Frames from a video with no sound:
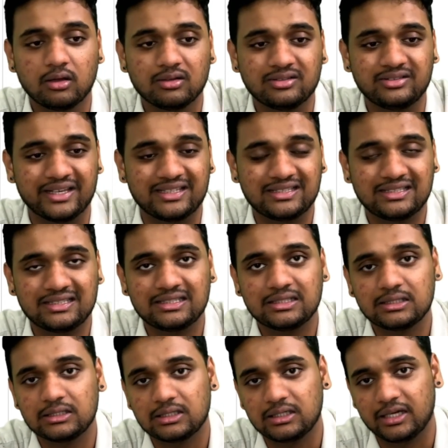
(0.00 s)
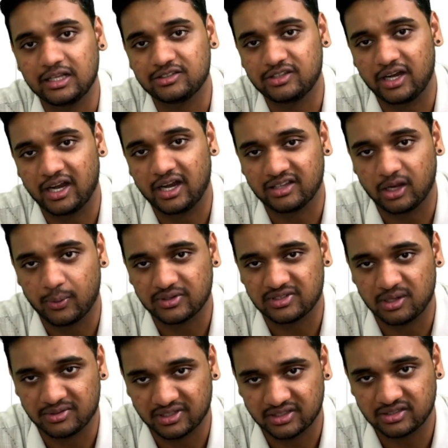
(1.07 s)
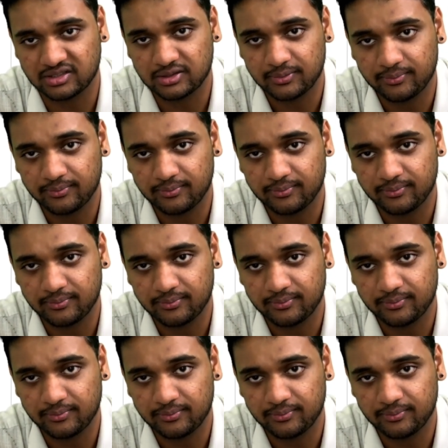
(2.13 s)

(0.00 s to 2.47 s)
6. Tested understanding question number 6.